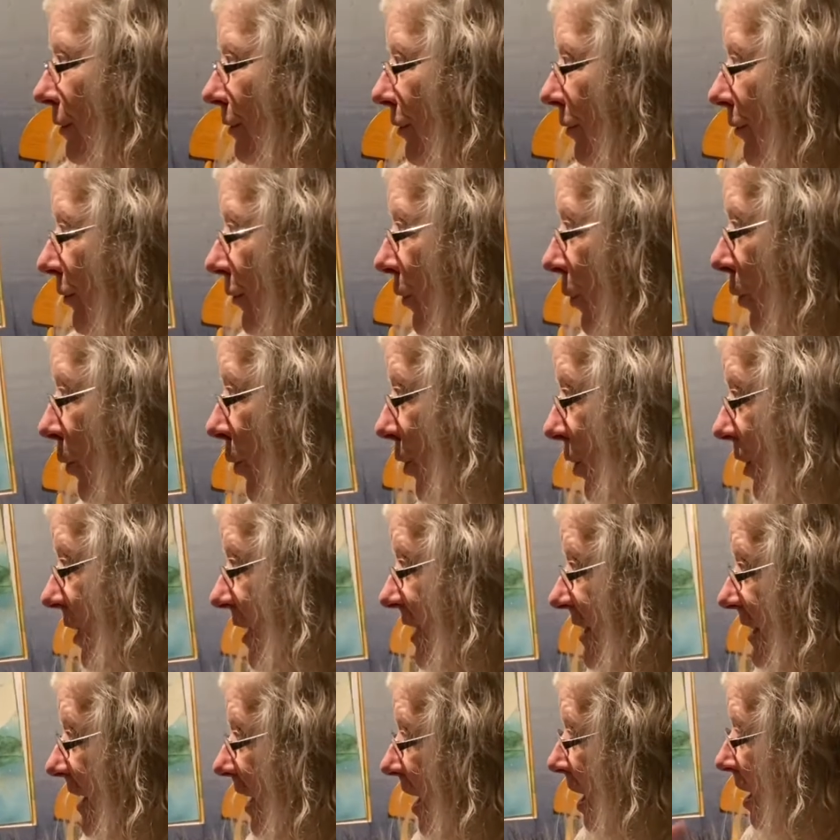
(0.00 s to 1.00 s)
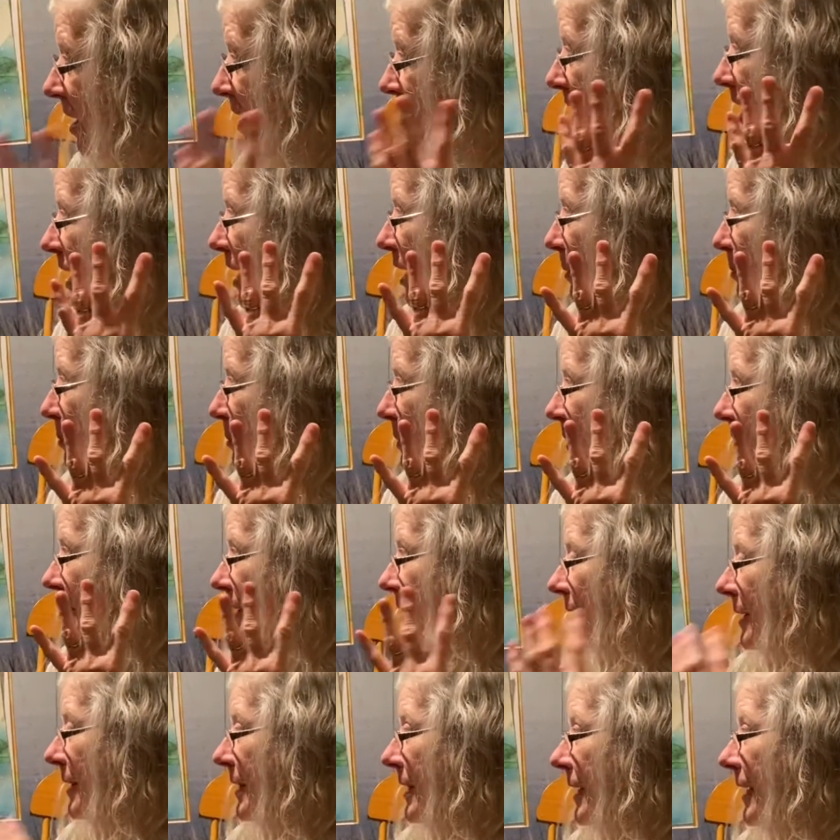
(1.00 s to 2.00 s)
4 times
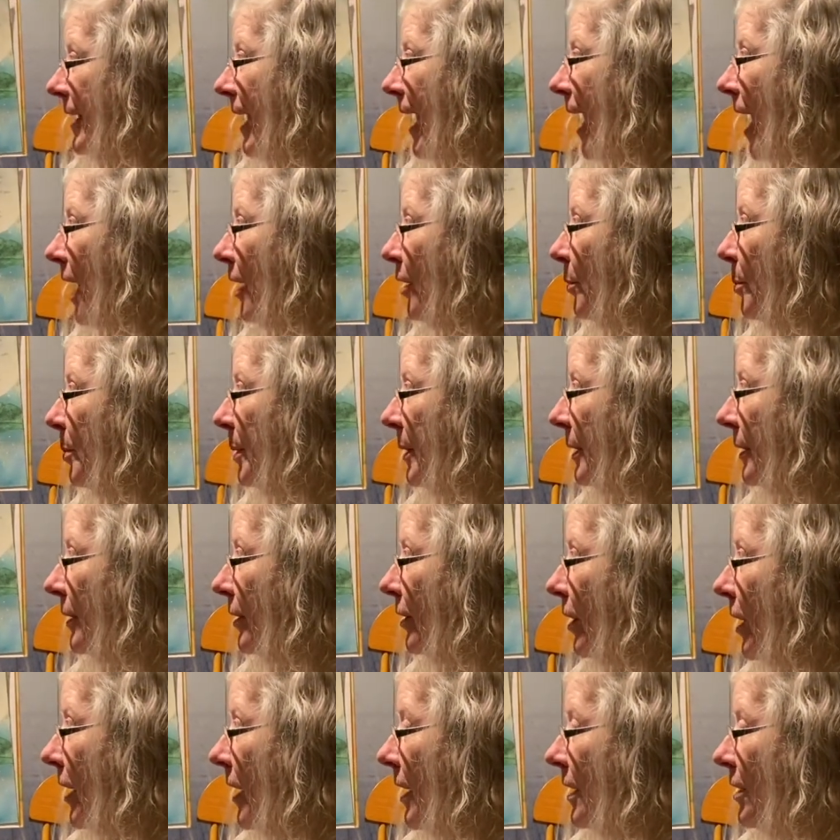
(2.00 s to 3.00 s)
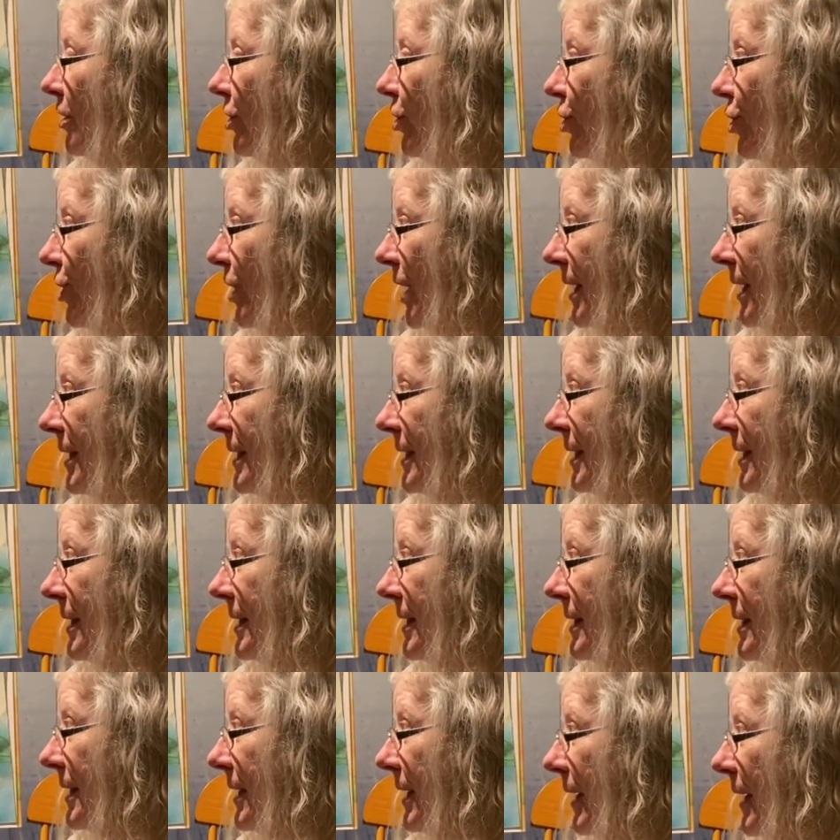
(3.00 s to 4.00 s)
the caterpillar sheds its
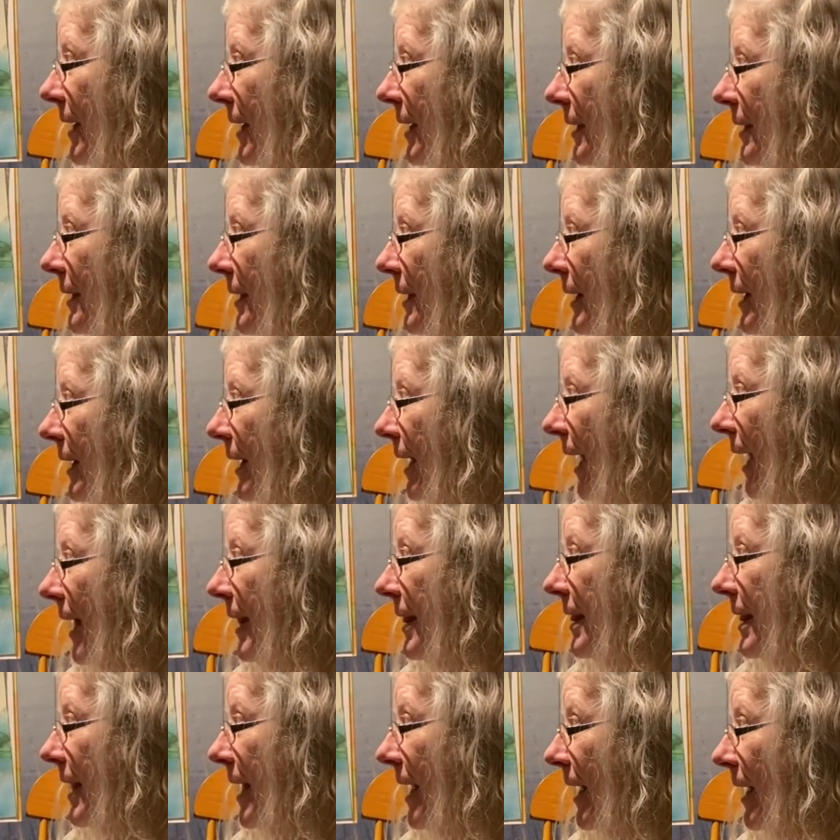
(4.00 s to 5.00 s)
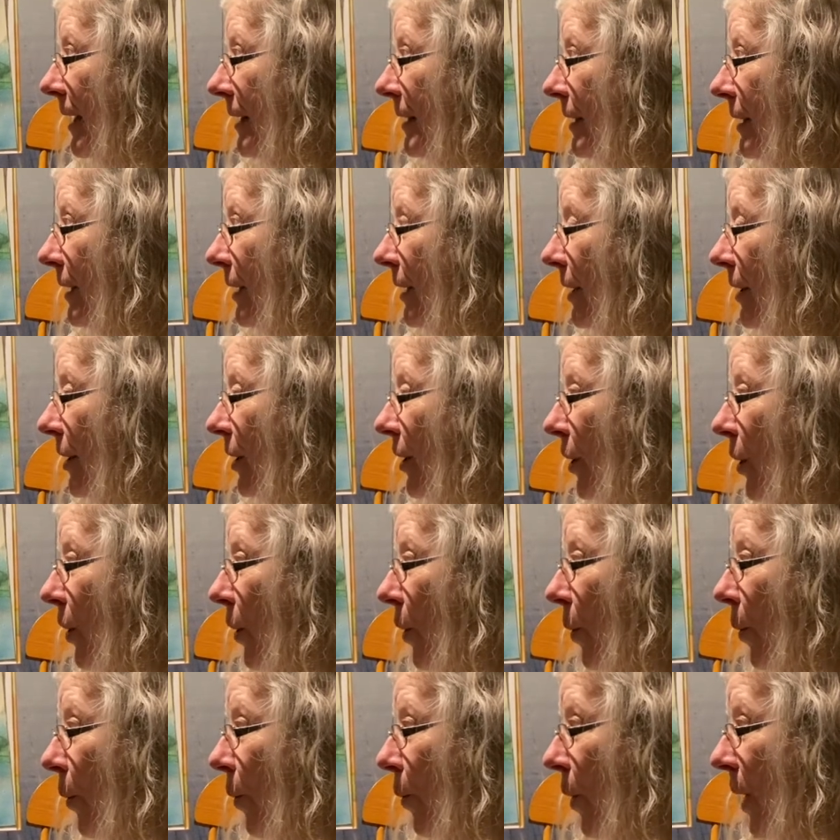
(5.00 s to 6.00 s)
skin, and then
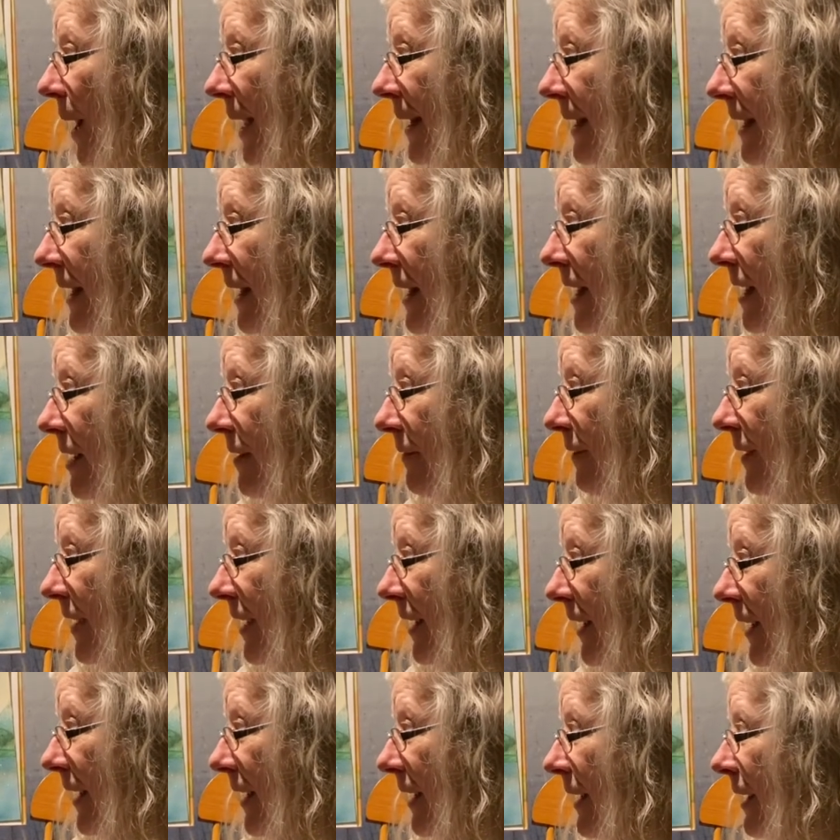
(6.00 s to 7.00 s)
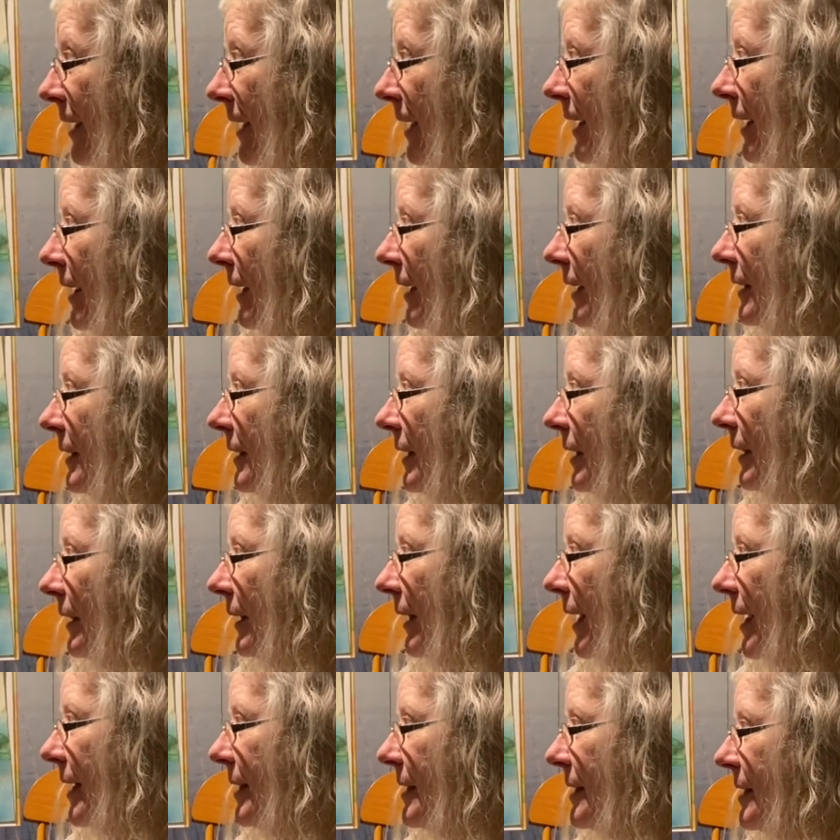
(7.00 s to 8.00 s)
one evening in the
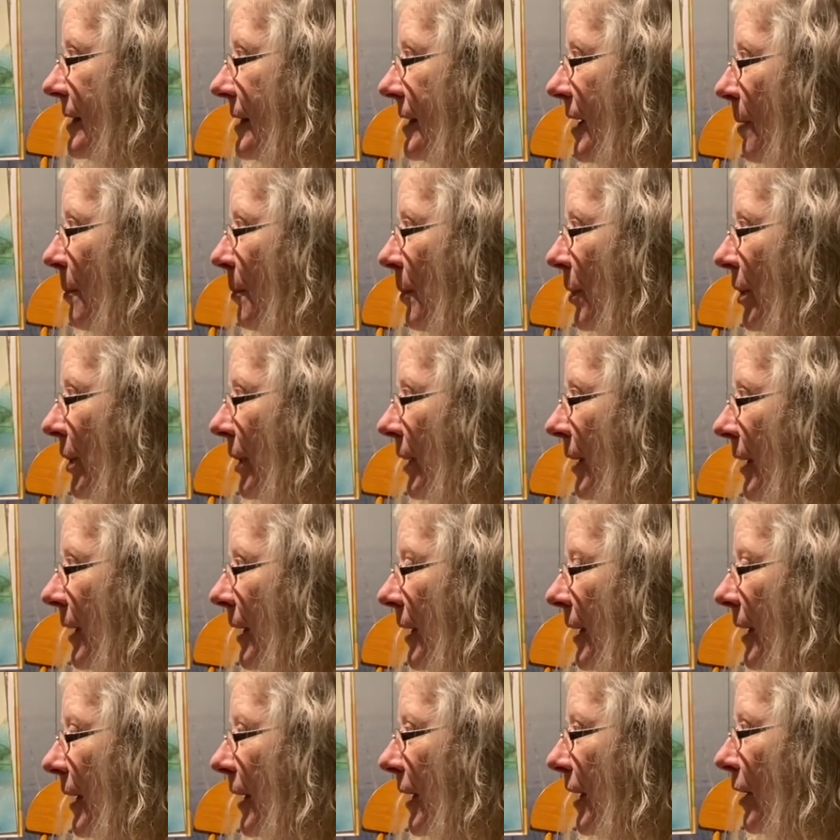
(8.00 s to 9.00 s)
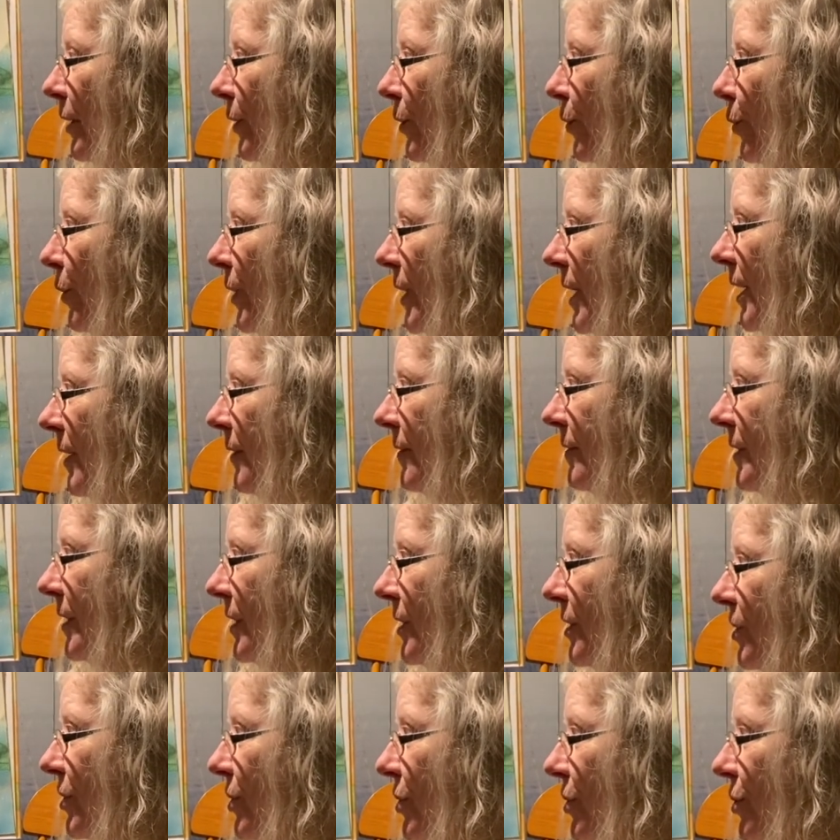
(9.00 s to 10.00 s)
late summer, it weaves a
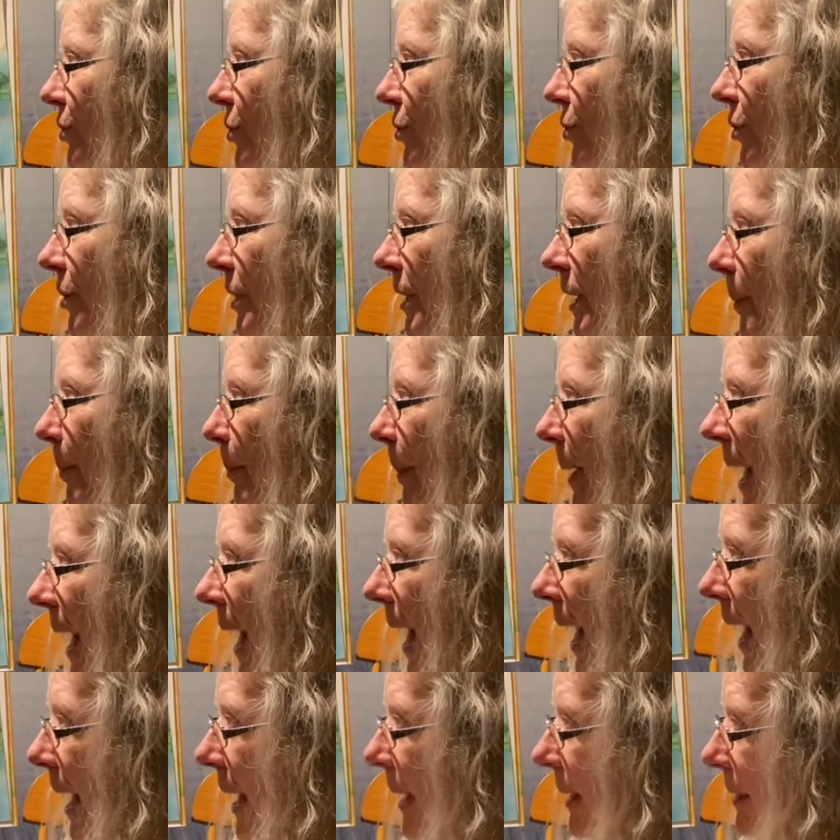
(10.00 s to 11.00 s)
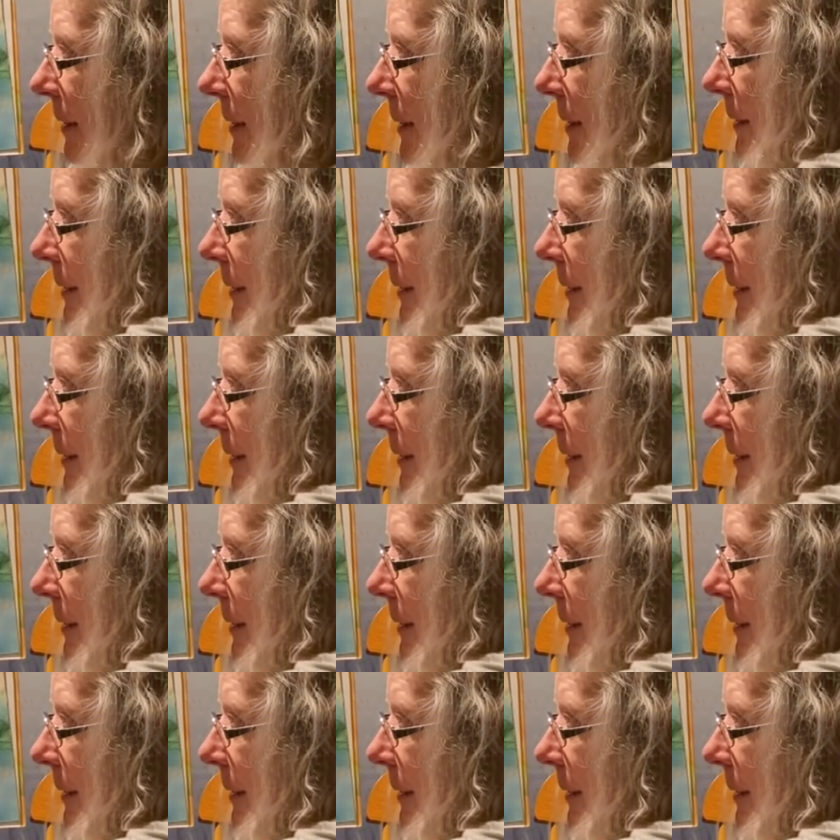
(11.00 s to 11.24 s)
sturdy pad